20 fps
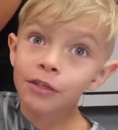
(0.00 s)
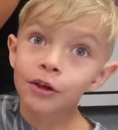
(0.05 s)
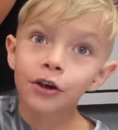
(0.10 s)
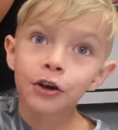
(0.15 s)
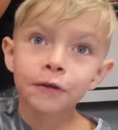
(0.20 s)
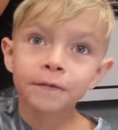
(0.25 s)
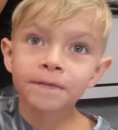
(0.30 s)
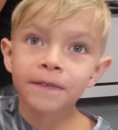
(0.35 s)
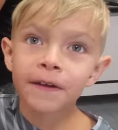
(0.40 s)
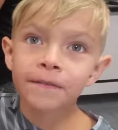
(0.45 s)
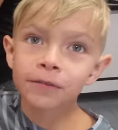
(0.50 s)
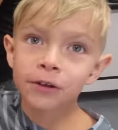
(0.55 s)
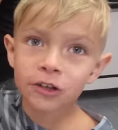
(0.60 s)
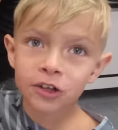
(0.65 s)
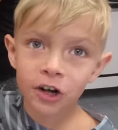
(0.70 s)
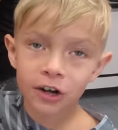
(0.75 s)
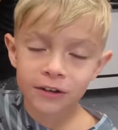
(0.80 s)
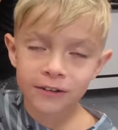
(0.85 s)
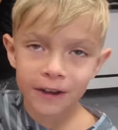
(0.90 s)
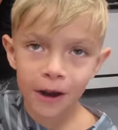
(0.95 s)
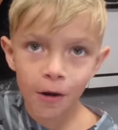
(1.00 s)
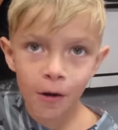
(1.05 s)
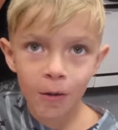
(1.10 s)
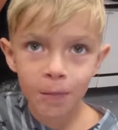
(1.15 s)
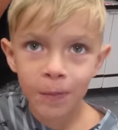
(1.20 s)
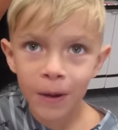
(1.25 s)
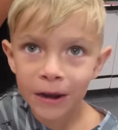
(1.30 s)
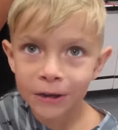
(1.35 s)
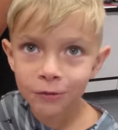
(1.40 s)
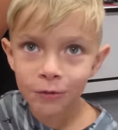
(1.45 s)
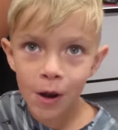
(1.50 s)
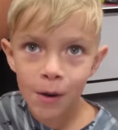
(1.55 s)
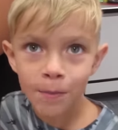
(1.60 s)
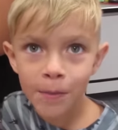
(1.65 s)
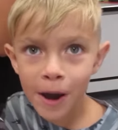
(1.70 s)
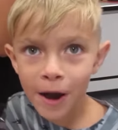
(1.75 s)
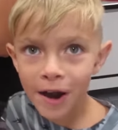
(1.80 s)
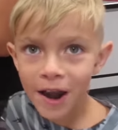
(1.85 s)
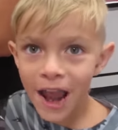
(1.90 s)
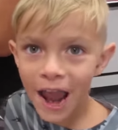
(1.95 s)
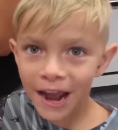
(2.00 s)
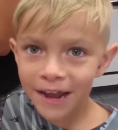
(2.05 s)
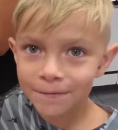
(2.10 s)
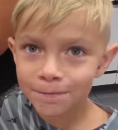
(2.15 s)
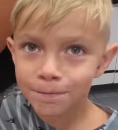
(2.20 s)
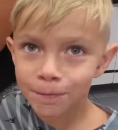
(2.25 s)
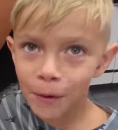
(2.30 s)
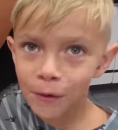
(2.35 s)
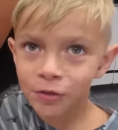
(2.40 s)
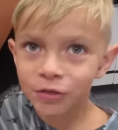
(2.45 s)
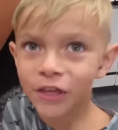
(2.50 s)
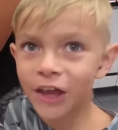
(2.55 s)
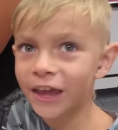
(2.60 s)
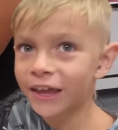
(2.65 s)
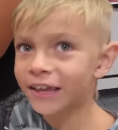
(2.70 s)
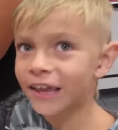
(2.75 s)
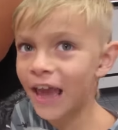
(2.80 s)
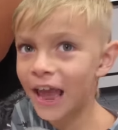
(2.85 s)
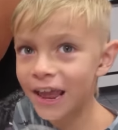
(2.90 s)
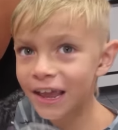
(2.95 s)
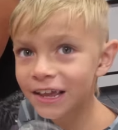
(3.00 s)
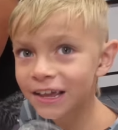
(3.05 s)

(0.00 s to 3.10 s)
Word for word: Their new flavors are Sour Patch Redberry and birthday cake.